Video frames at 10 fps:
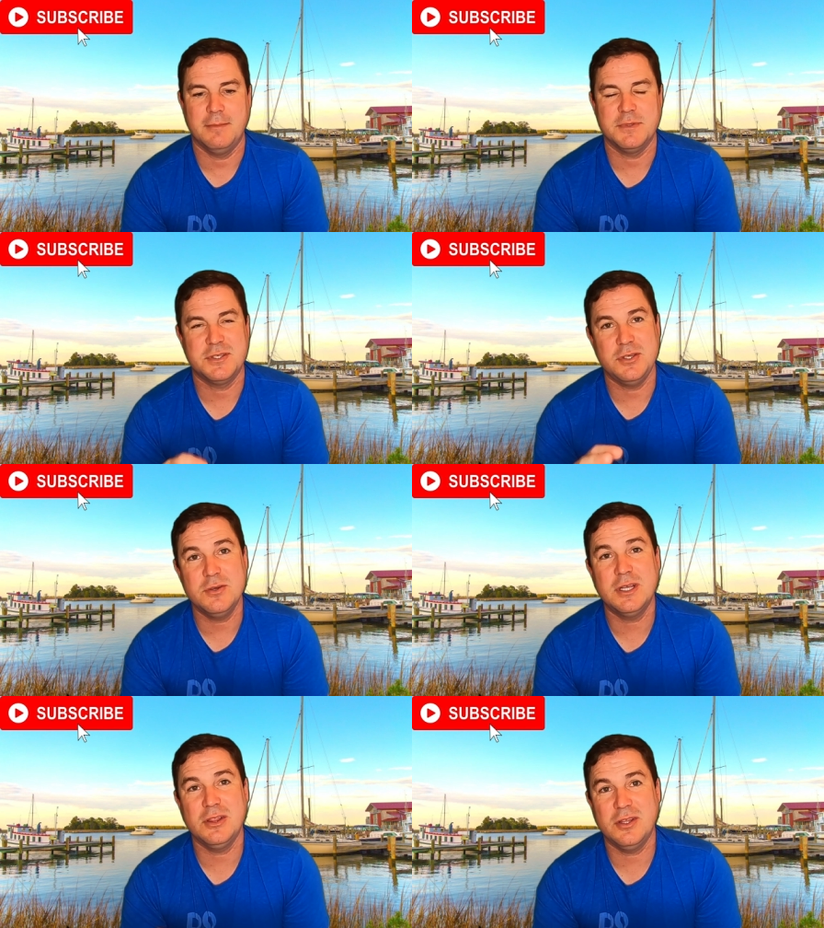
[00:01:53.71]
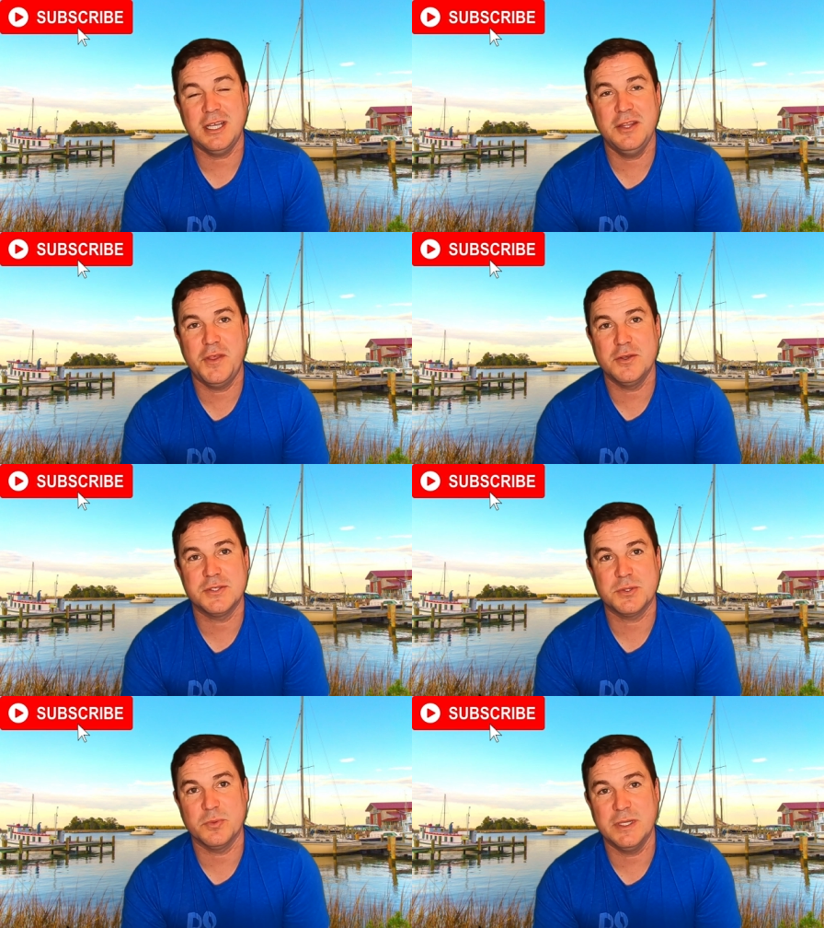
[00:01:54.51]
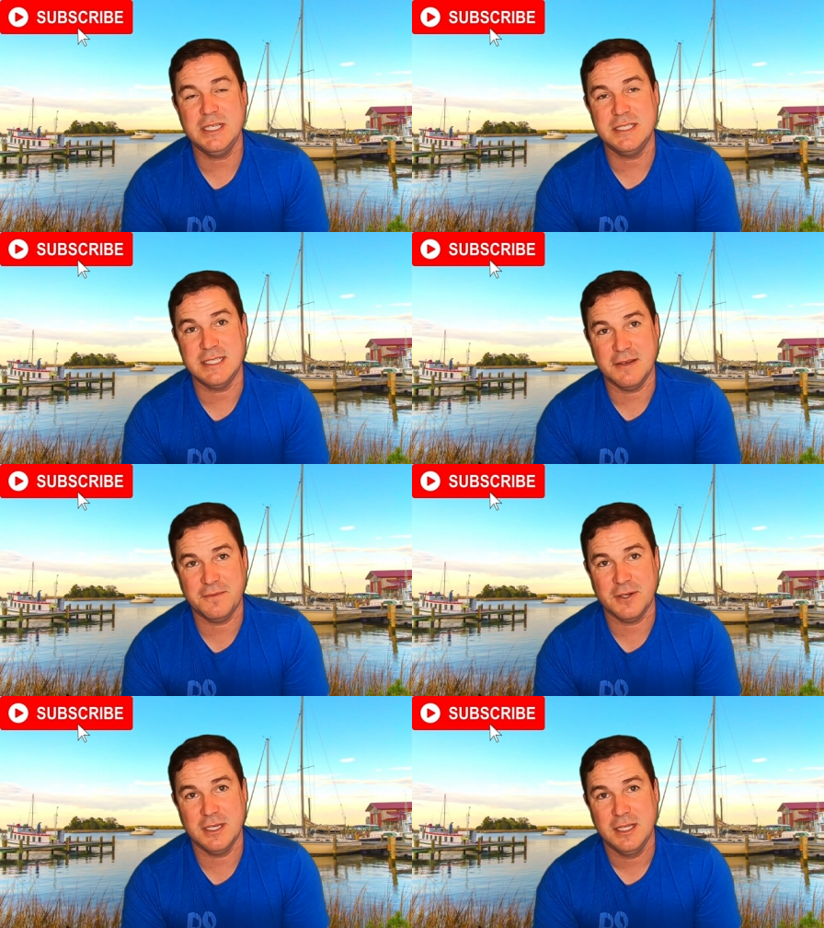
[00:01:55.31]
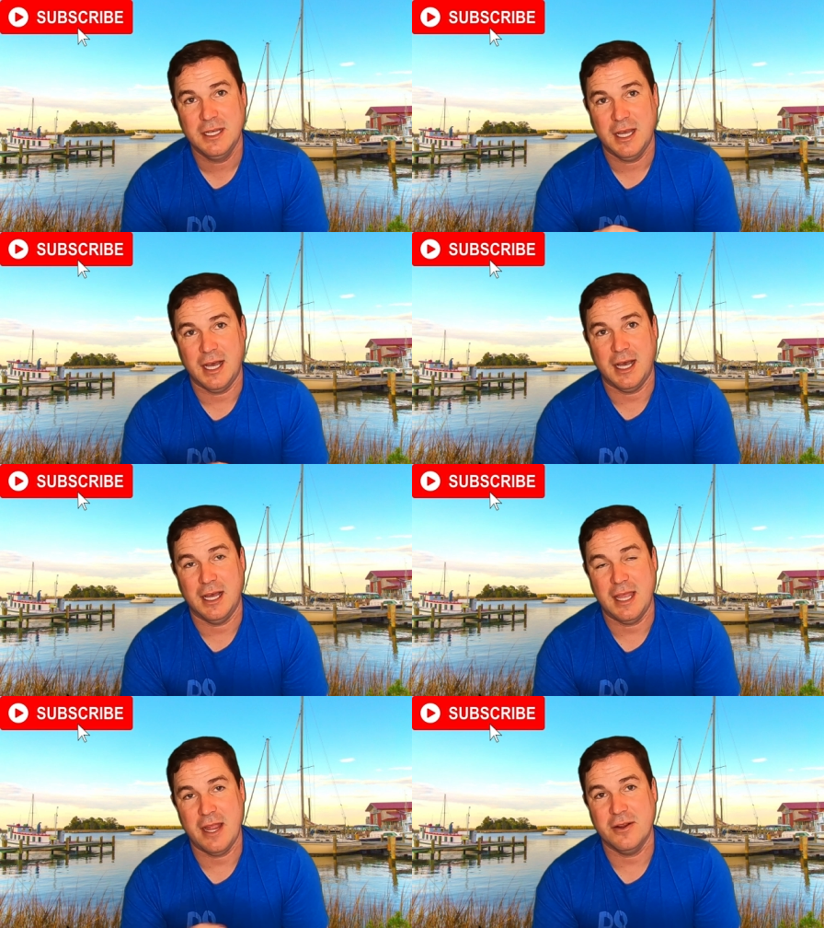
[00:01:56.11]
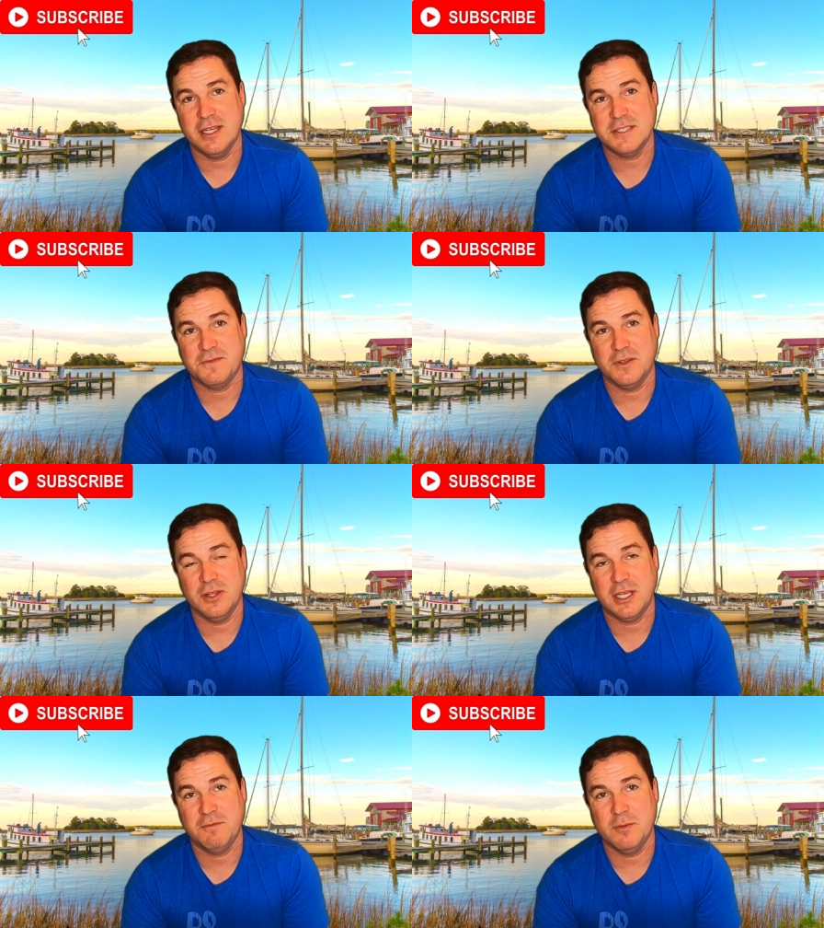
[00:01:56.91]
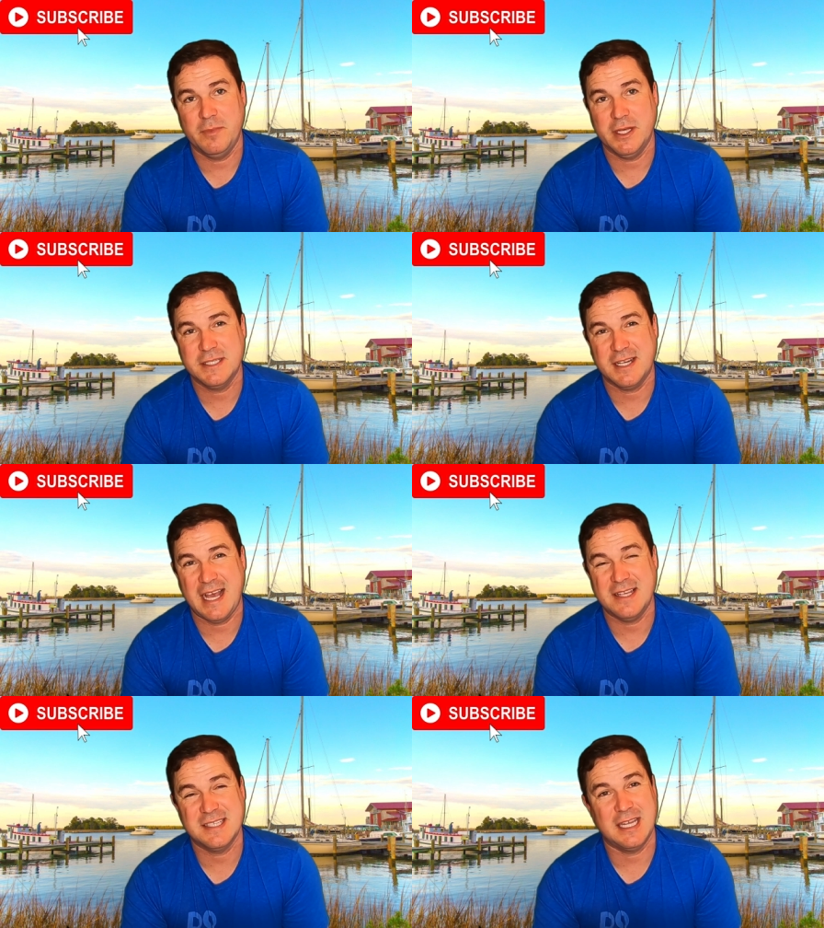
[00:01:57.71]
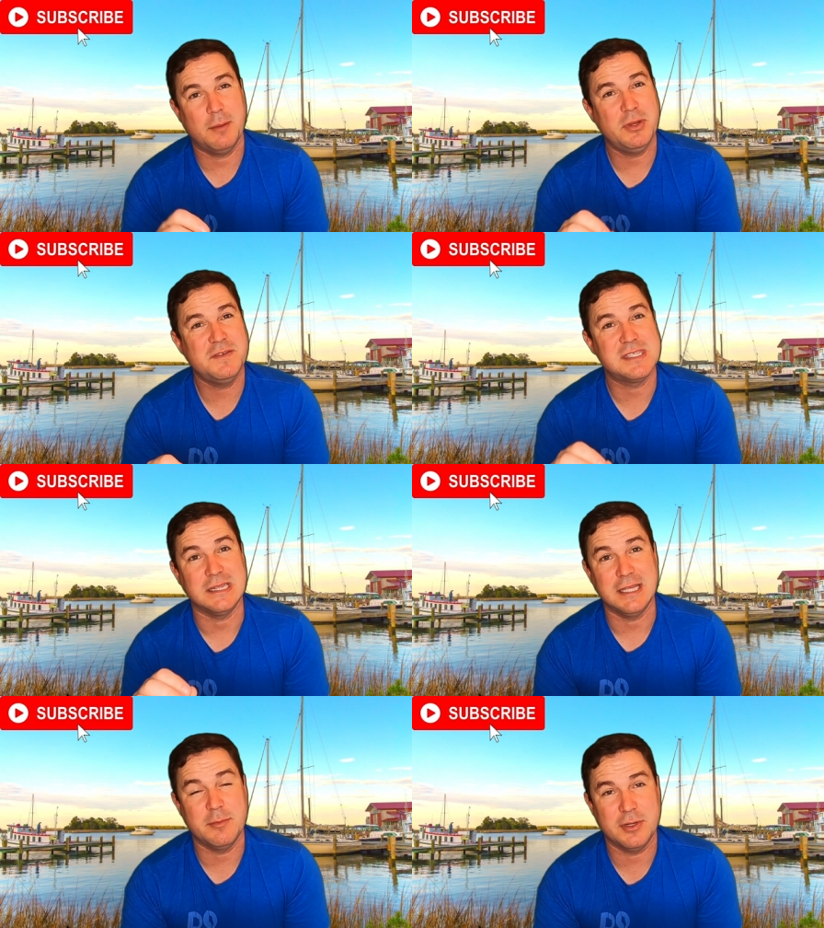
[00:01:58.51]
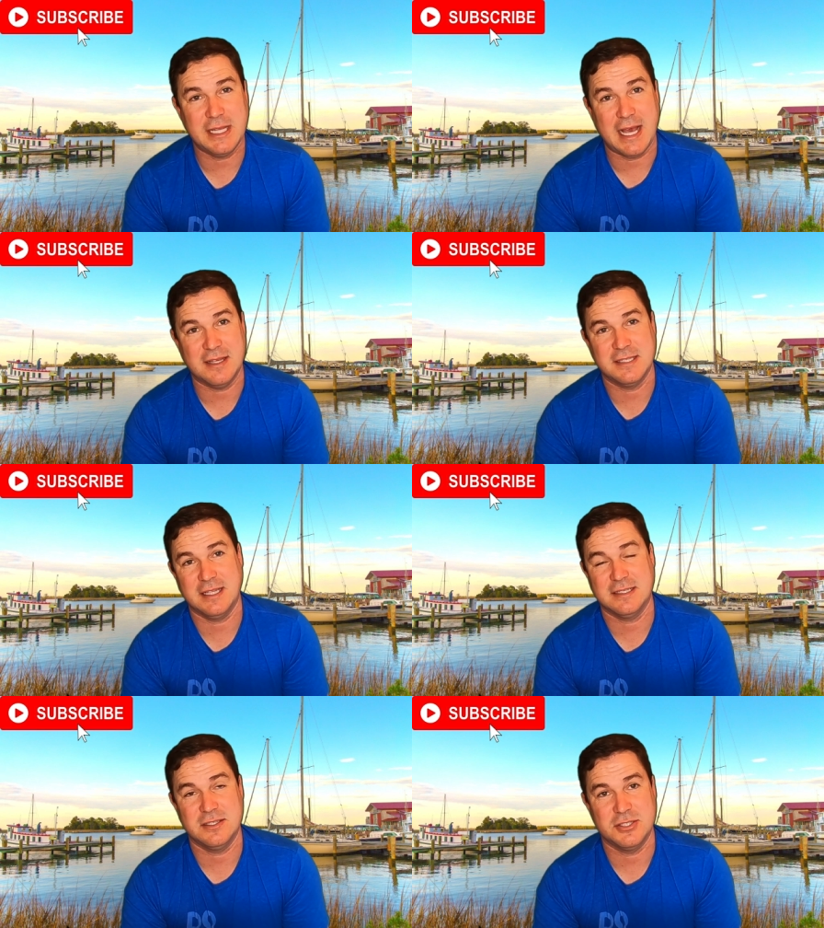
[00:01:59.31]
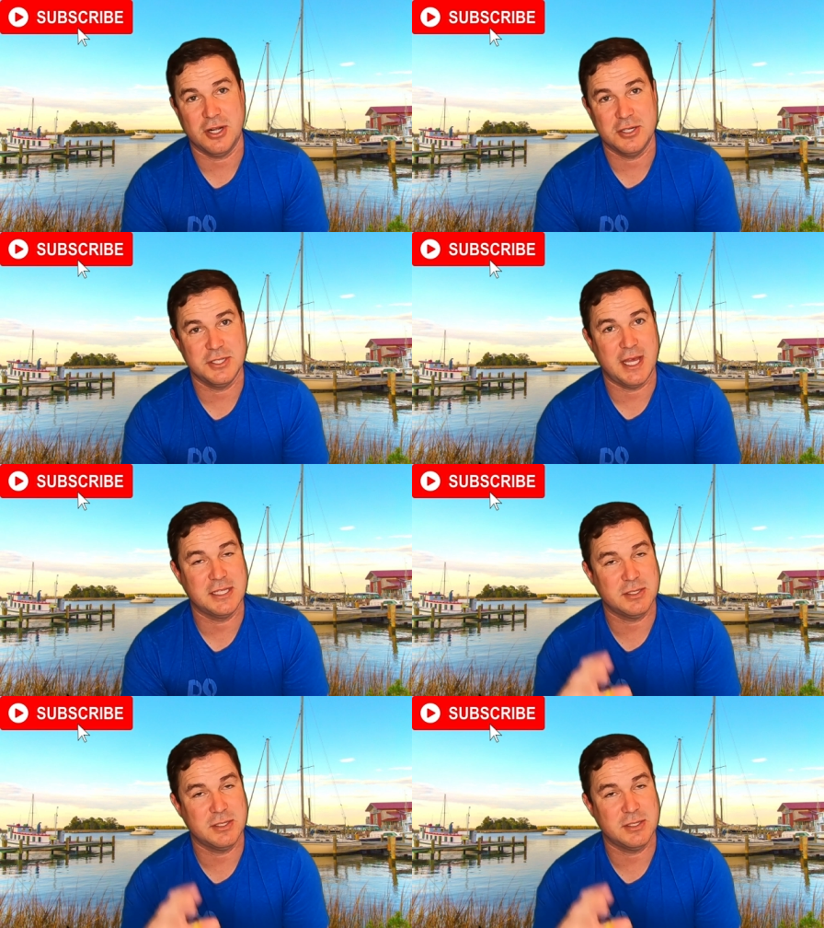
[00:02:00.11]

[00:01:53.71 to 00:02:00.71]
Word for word: So you can look at those three different areas for looking for military housing, and I believe it's Liberty Housing that's in charge of that.